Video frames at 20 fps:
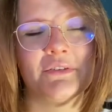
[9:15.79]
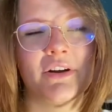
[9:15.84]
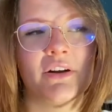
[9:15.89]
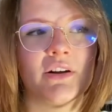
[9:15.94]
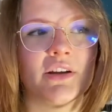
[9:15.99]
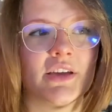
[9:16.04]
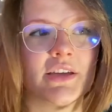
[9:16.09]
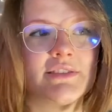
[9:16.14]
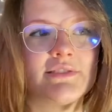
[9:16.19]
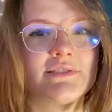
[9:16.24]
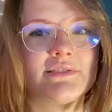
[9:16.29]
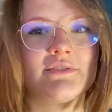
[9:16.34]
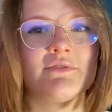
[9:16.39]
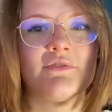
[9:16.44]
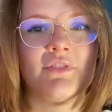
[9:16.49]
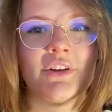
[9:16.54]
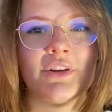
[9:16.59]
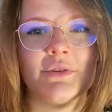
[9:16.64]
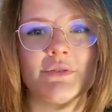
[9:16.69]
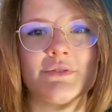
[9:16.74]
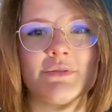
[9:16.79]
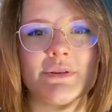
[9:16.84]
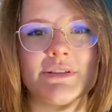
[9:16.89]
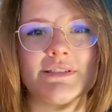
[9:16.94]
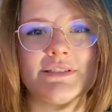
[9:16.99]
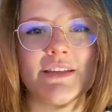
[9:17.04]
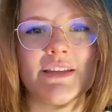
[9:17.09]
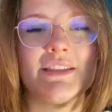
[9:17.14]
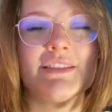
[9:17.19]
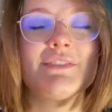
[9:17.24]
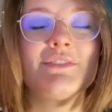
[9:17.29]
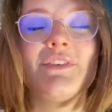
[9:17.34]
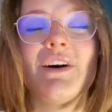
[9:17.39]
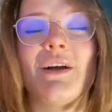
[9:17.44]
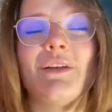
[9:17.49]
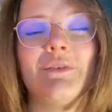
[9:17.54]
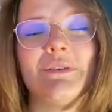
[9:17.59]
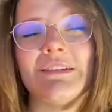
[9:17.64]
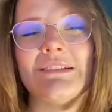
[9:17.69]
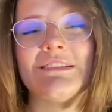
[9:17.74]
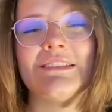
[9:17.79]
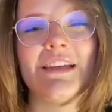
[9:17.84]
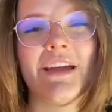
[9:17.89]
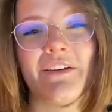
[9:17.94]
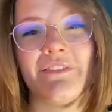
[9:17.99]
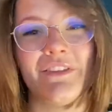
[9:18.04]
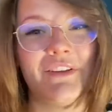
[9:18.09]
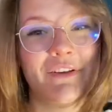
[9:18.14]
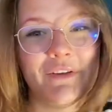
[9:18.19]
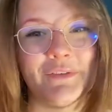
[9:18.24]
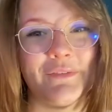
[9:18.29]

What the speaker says: Oh, yes, for you it's Wednesday. This fine Wednesday afternoon.